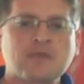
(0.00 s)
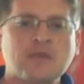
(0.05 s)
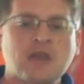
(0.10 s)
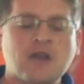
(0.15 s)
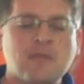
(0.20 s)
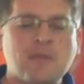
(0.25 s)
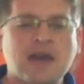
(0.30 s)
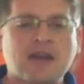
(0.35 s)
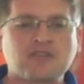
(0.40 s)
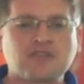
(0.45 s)

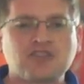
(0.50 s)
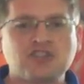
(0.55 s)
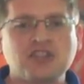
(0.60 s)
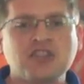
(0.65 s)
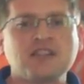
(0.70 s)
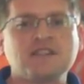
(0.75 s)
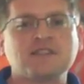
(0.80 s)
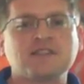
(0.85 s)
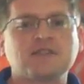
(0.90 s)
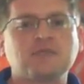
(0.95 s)
about
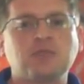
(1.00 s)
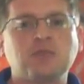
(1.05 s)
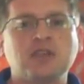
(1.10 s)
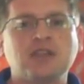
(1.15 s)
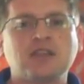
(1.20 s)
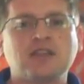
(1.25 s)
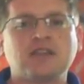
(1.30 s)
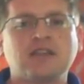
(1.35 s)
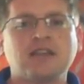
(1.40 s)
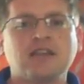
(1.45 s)
Jesus
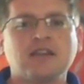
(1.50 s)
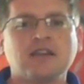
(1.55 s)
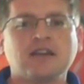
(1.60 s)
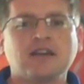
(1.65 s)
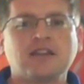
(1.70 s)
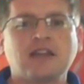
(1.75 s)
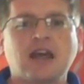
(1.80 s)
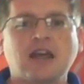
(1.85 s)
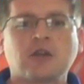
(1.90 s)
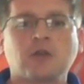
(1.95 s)
being
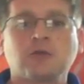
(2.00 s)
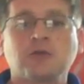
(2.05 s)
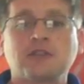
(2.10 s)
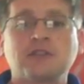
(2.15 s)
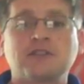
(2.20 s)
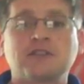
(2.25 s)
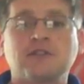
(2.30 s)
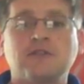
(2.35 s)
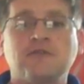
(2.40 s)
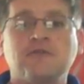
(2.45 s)
not only
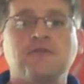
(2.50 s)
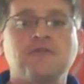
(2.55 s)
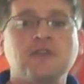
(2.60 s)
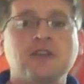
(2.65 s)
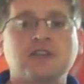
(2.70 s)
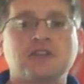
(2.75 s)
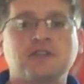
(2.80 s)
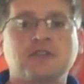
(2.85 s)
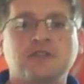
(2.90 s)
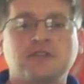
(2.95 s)

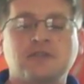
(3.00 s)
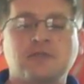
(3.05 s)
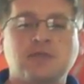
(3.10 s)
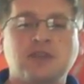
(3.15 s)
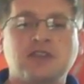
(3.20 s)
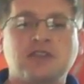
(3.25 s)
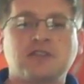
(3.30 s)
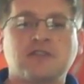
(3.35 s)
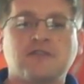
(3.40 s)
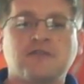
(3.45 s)
sufficient to
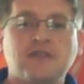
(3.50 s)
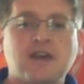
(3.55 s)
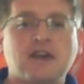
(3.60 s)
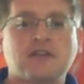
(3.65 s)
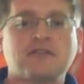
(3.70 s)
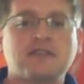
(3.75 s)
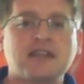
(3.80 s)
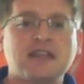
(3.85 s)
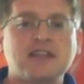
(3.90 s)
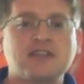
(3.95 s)
be the
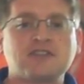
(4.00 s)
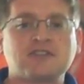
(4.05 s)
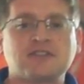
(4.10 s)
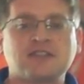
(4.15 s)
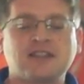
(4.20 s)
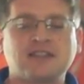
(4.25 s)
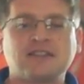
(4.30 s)
foundation